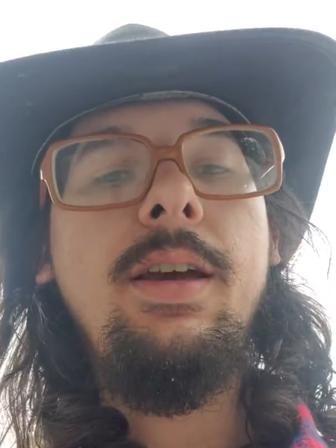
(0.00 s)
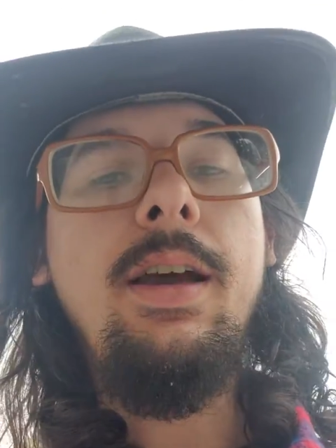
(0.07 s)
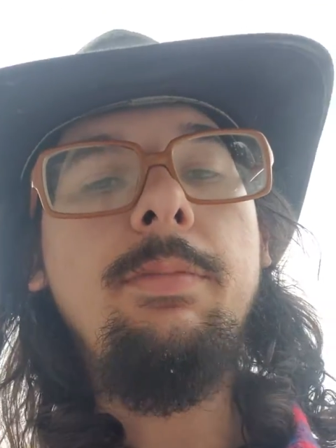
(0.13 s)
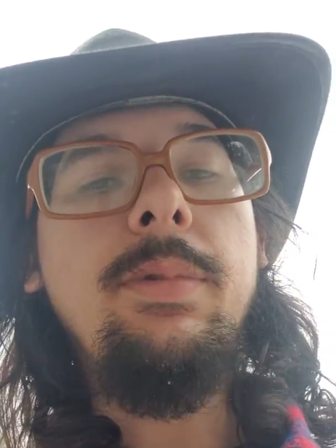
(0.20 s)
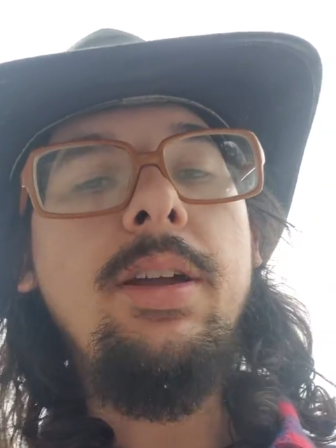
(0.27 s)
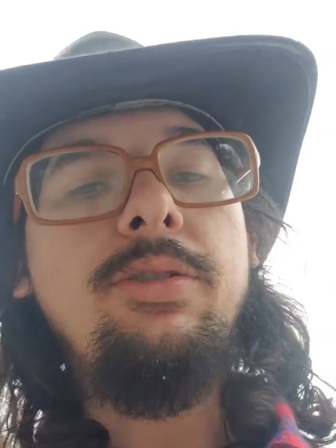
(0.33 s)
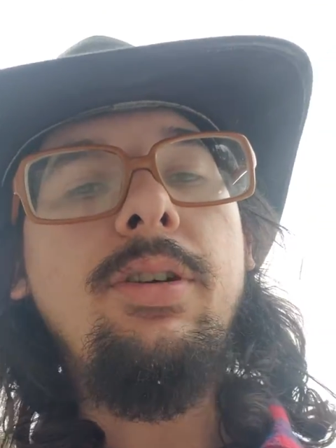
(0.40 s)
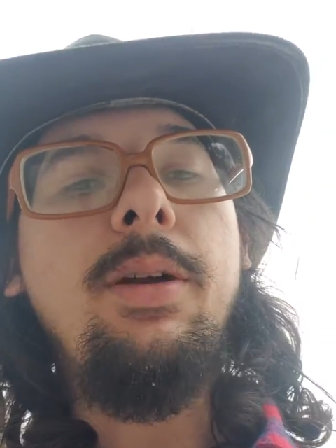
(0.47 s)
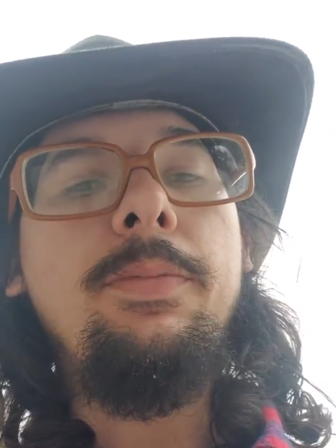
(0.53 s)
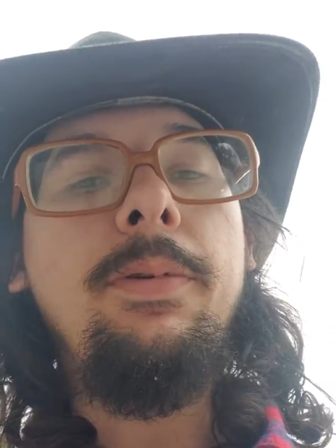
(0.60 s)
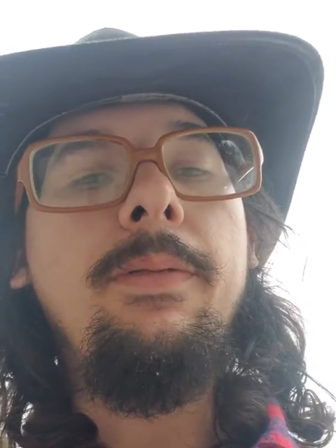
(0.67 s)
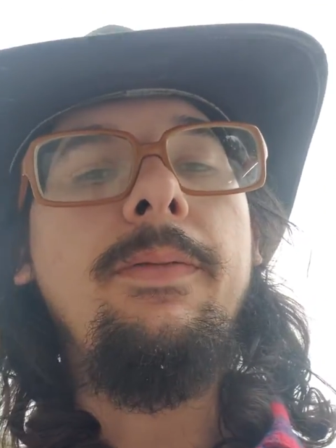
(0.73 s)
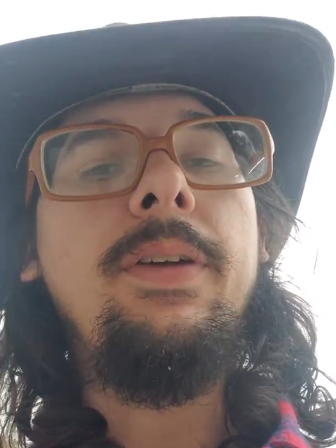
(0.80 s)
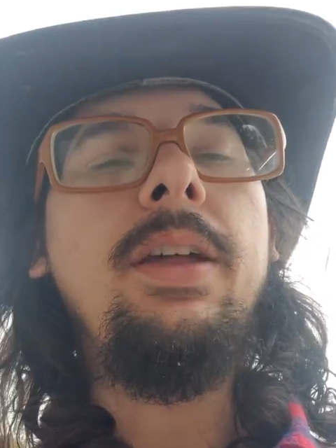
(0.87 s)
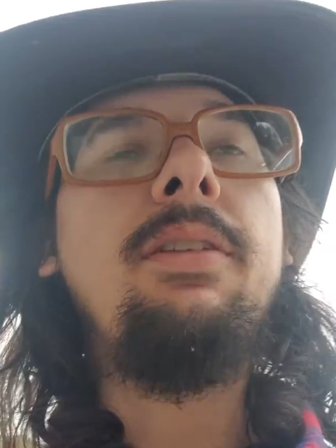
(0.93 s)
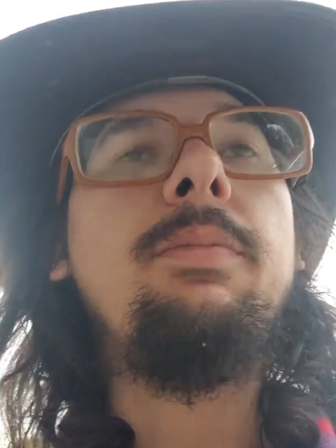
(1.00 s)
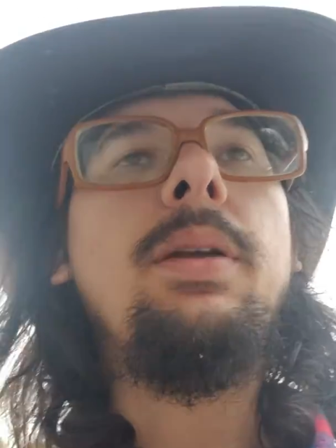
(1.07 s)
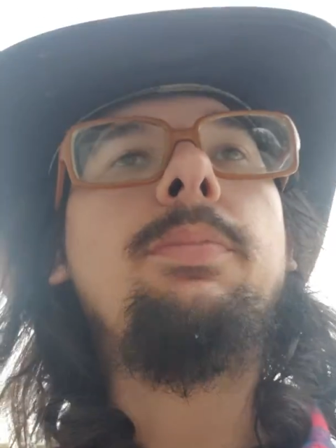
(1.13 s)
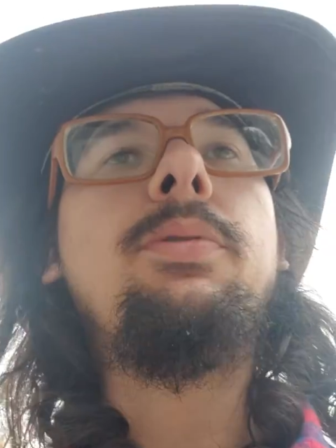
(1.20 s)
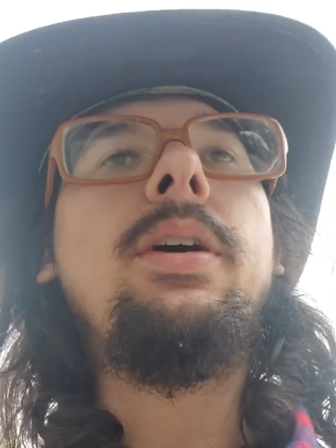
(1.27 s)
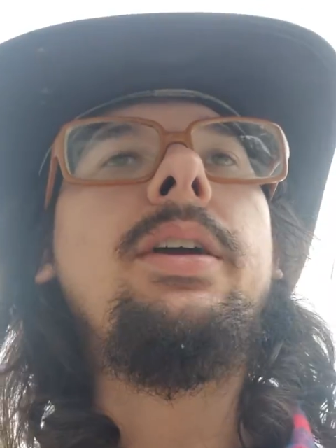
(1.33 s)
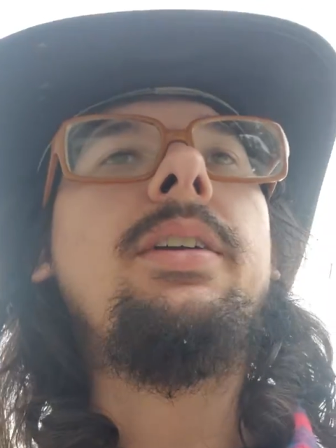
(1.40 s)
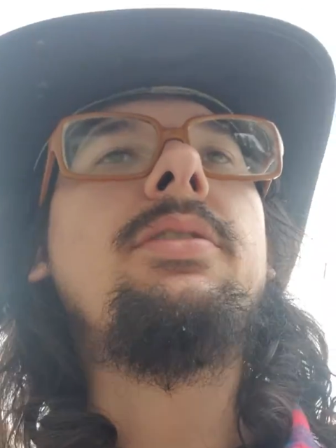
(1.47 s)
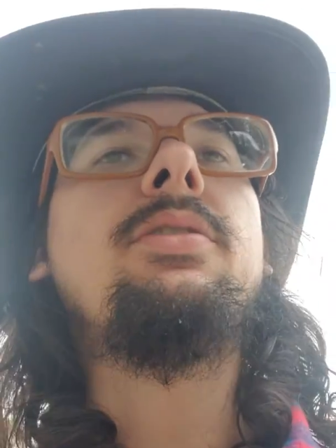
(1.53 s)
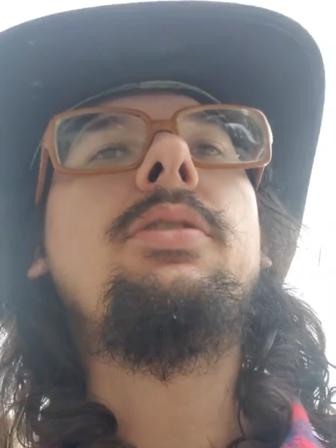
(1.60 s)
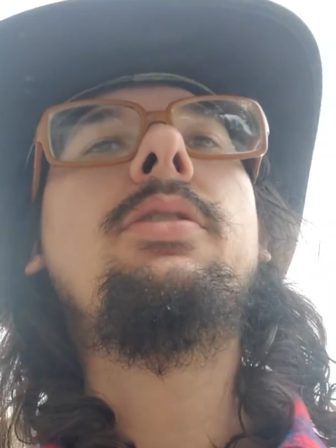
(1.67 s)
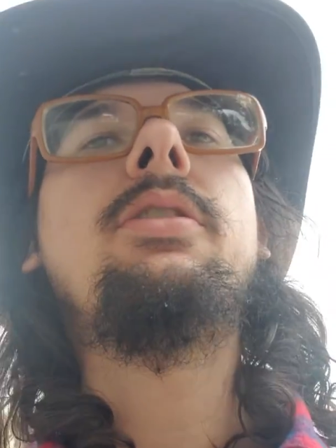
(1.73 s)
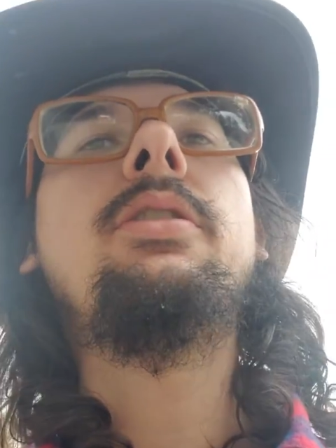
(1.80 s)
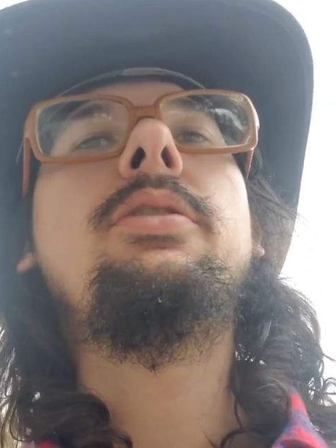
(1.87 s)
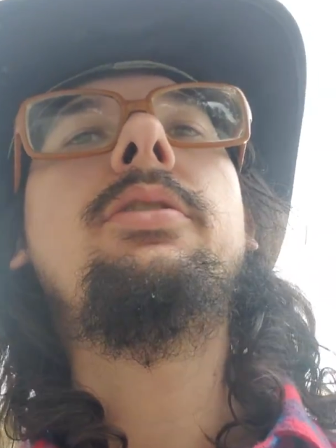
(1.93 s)
I'm not dropping a vid of me playing
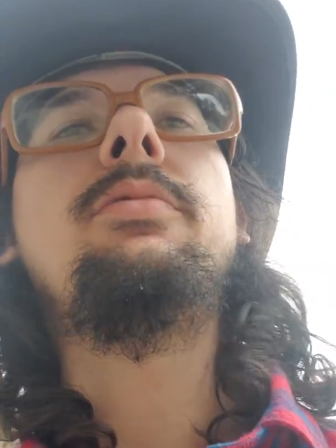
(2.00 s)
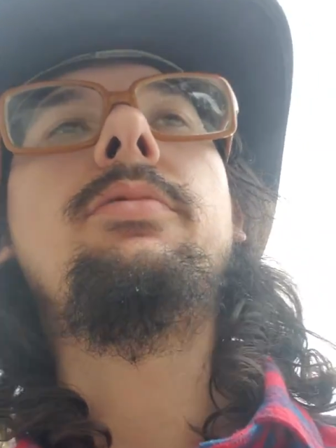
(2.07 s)
guitar